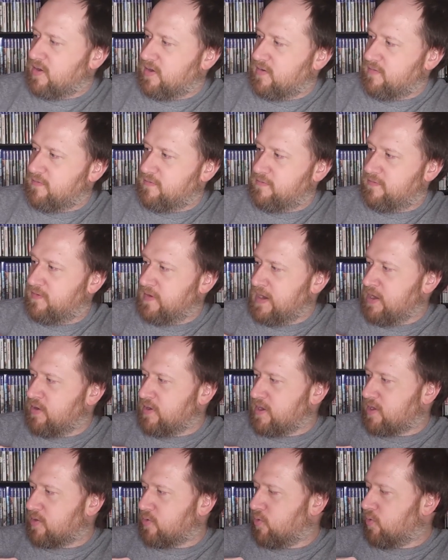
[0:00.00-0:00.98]

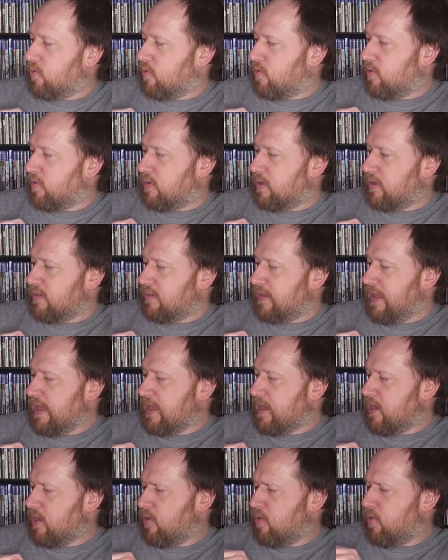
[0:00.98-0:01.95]
very cool
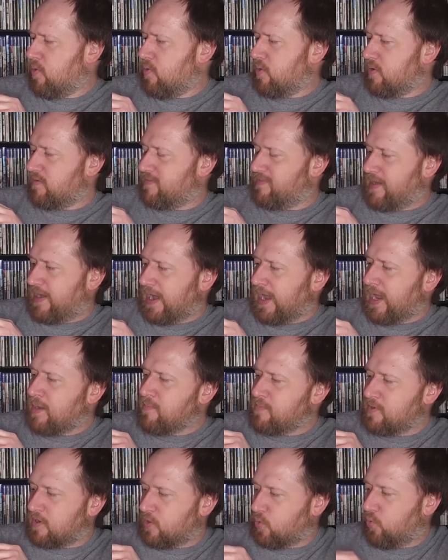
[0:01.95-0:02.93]
Lego
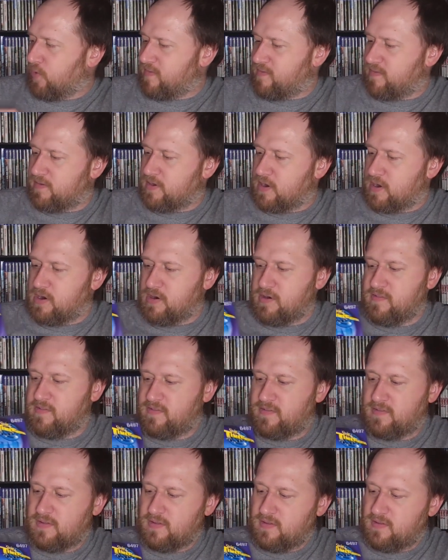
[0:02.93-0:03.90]
Time
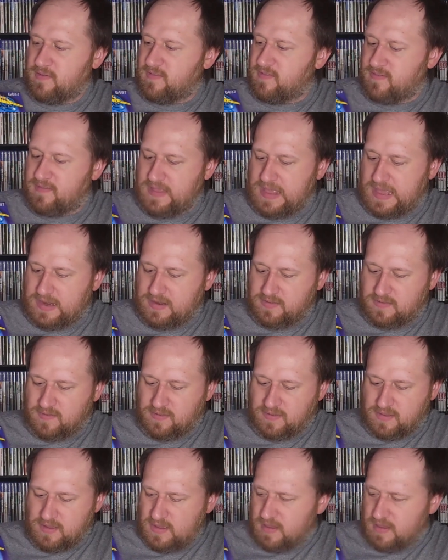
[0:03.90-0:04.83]
Twisters set,